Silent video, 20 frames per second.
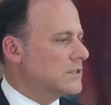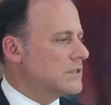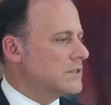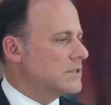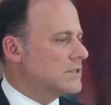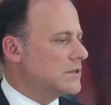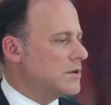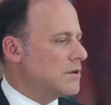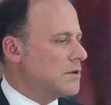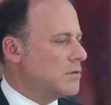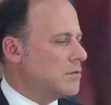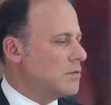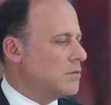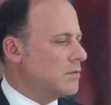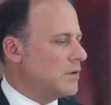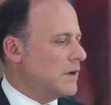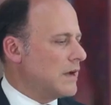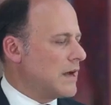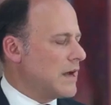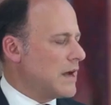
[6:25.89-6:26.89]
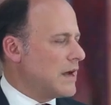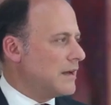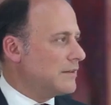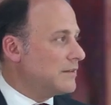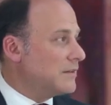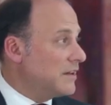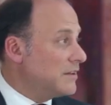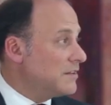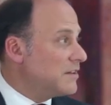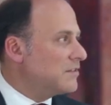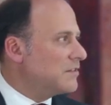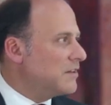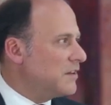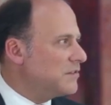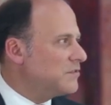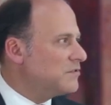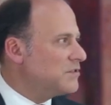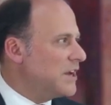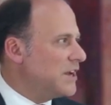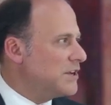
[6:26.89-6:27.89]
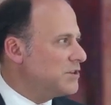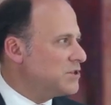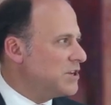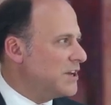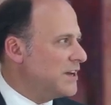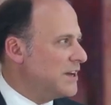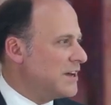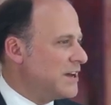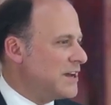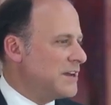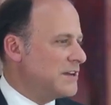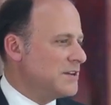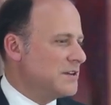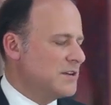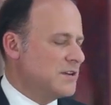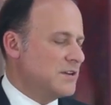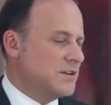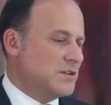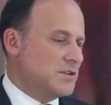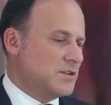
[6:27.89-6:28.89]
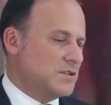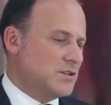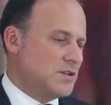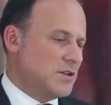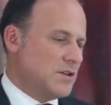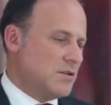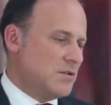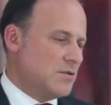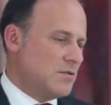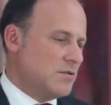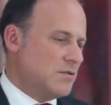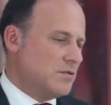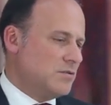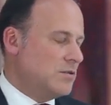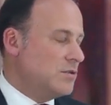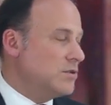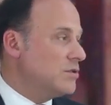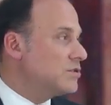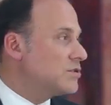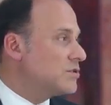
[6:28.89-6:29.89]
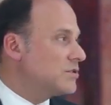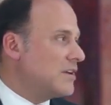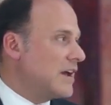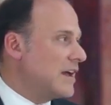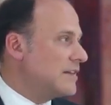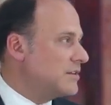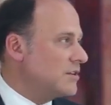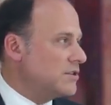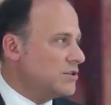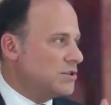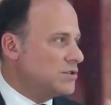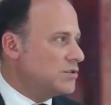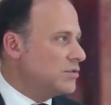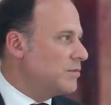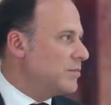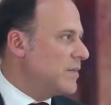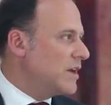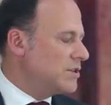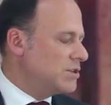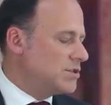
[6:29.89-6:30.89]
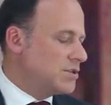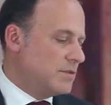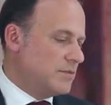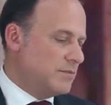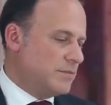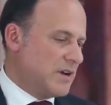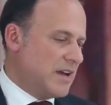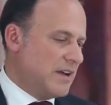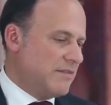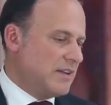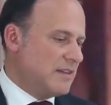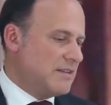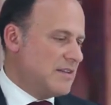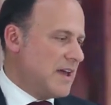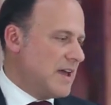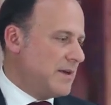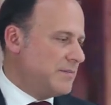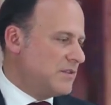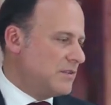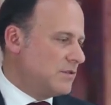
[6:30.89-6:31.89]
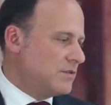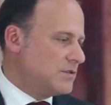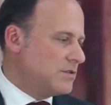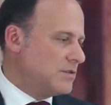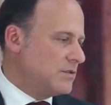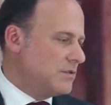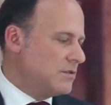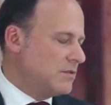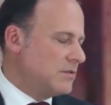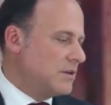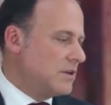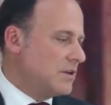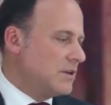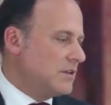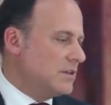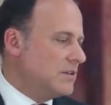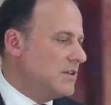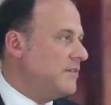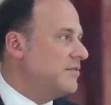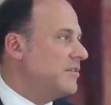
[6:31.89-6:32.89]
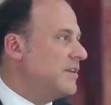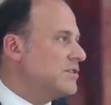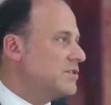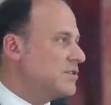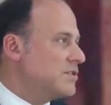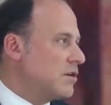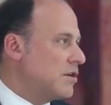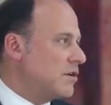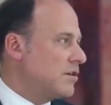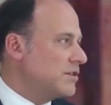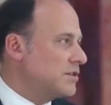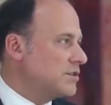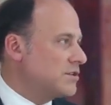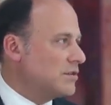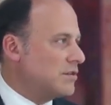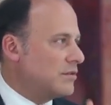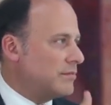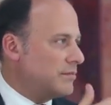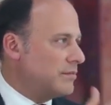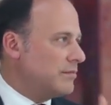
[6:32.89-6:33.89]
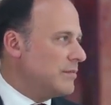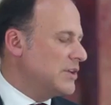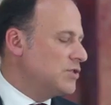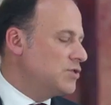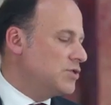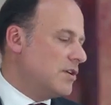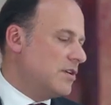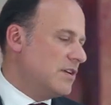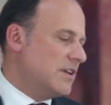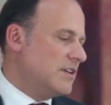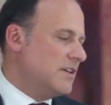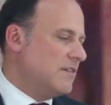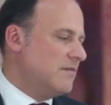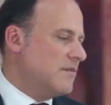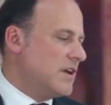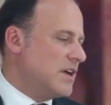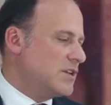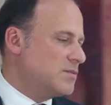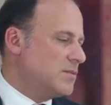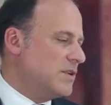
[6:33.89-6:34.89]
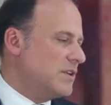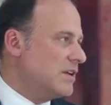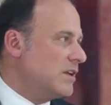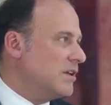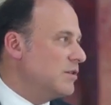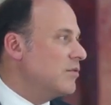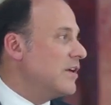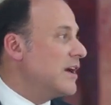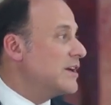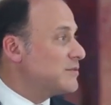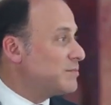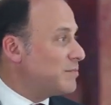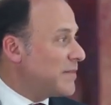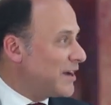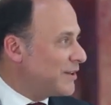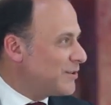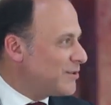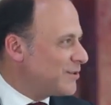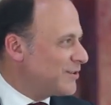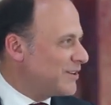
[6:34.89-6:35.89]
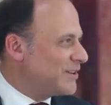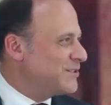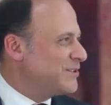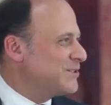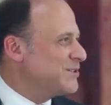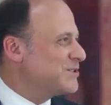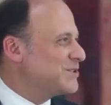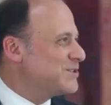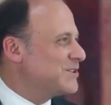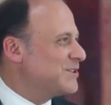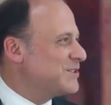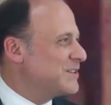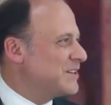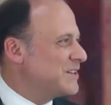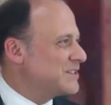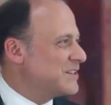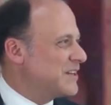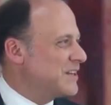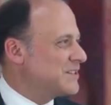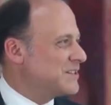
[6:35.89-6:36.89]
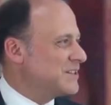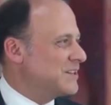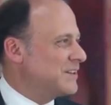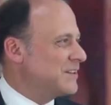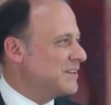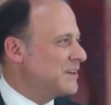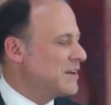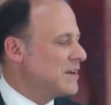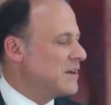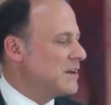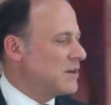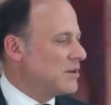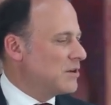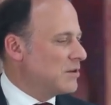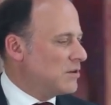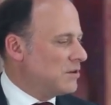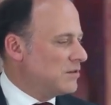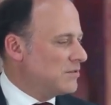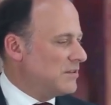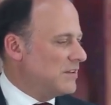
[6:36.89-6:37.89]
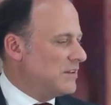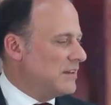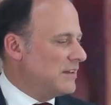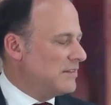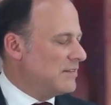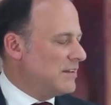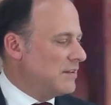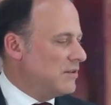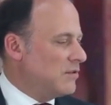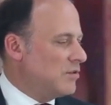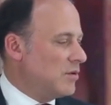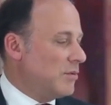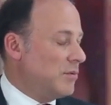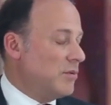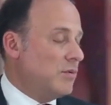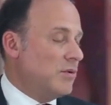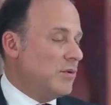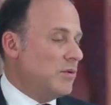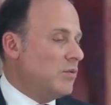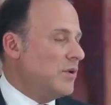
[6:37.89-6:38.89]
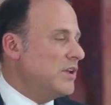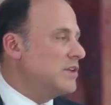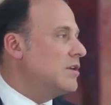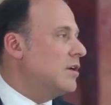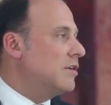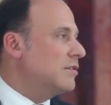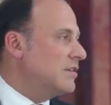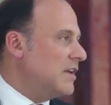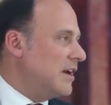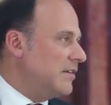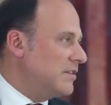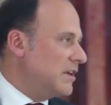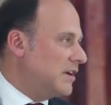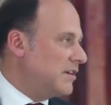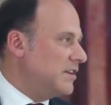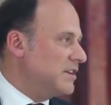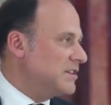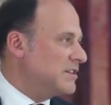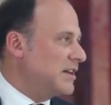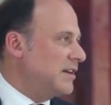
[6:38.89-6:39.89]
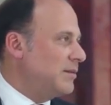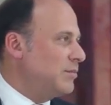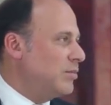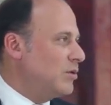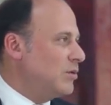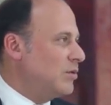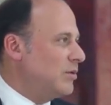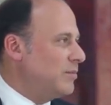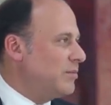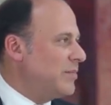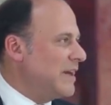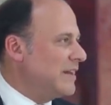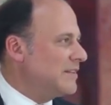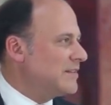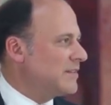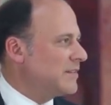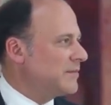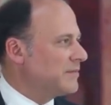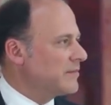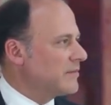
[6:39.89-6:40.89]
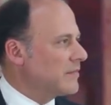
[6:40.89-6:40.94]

So the industry is changing, so new strategies, you mentioned private debt, also different stories, so majority investment in US, minority in a certain sense in continental Europe. We don't have the crystal ball, but